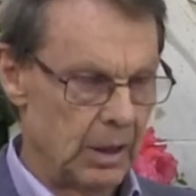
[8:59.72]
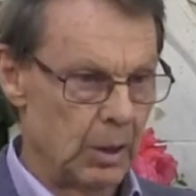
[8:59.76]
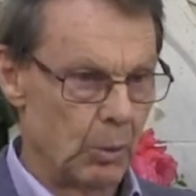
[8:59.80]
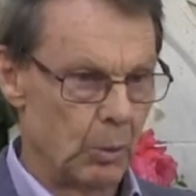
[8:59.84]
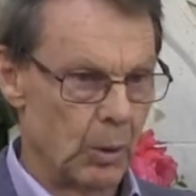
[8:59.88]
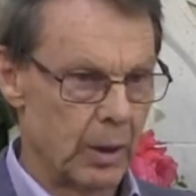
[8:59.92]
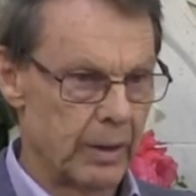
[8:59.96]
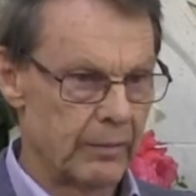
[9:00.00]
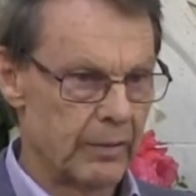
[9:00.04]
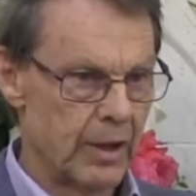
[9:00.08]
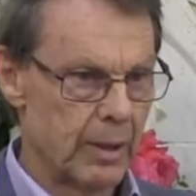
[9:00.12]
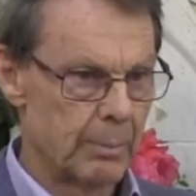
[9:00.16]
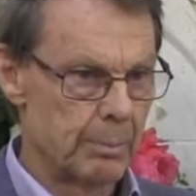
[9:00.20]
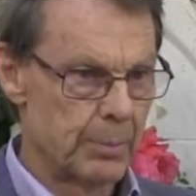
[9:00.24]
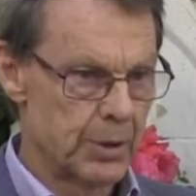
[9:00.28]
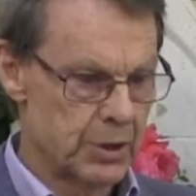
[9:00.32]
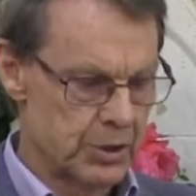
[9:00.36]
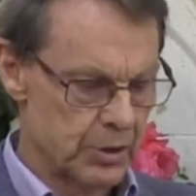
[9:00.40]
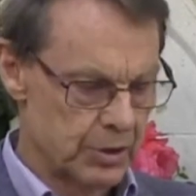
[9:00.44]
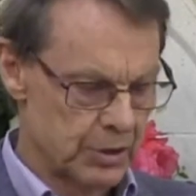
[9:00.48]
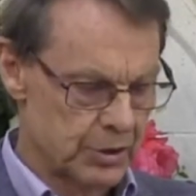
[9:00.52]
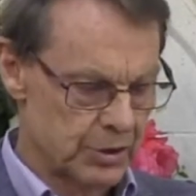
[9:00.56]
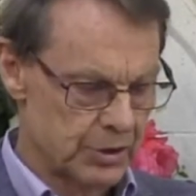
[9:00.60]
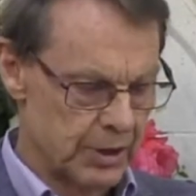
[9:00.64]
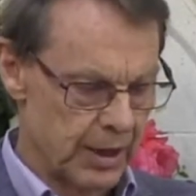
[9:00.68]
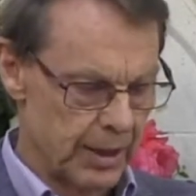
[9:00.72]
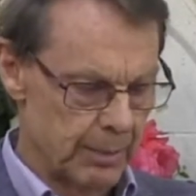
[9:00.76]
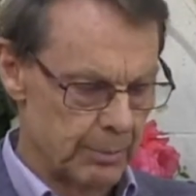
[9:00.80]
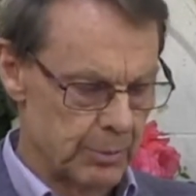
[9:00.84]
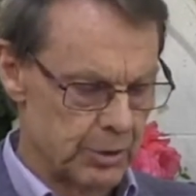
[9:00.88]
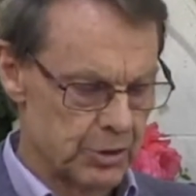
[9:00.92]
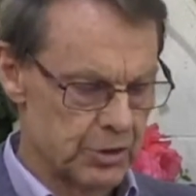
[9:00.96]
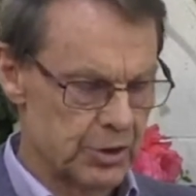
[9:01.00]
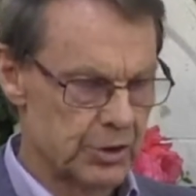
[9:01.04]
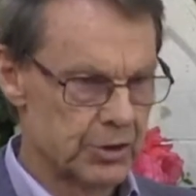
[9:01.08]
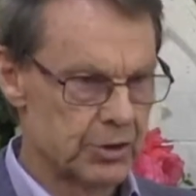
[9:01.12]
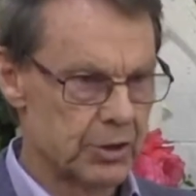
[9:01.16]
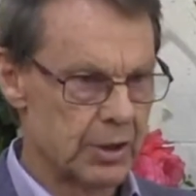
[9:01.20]
One of our mission
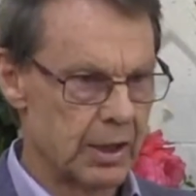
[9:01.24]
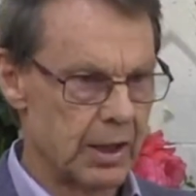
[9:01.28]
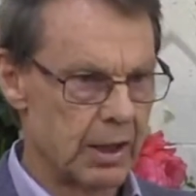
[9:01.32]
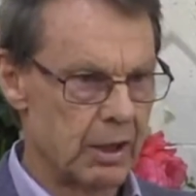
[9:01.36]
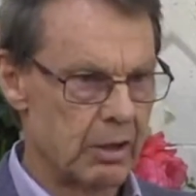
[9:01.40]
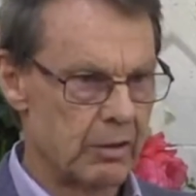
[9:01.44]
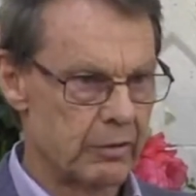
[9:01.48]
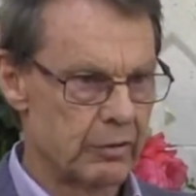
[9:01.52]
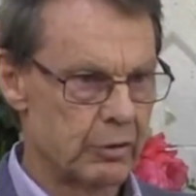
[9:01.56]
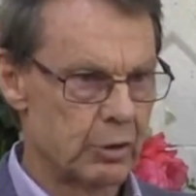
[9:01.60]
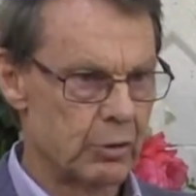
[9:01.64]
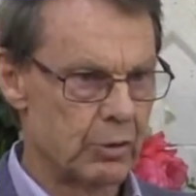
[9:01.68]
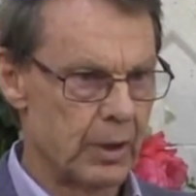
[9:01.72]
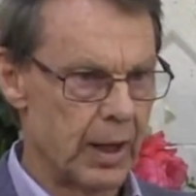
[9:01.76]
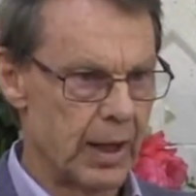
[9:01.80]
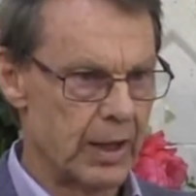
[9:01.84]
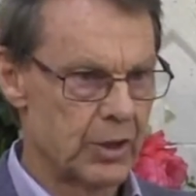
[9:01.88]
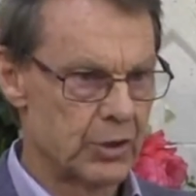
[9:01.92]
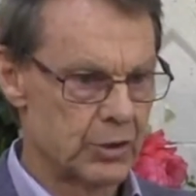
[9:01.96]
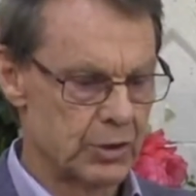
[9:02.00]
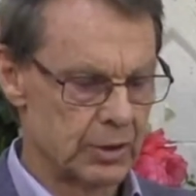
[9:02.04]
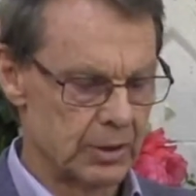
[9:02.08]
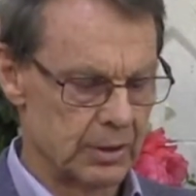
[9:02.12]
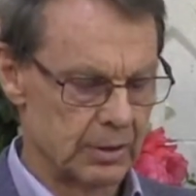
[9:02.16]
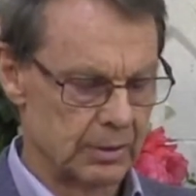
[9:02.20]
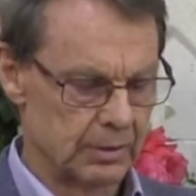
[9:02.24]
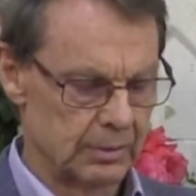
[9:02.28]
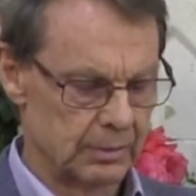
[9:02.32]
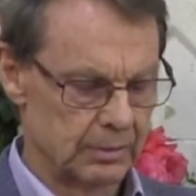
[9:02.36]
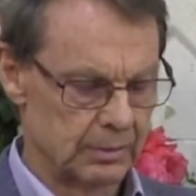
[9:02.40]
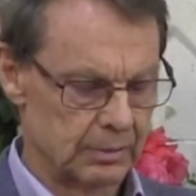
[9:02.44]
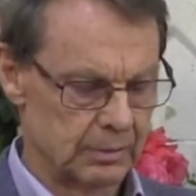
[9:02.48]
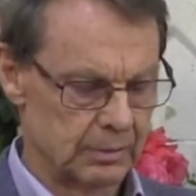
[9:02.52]
statements is care of creation,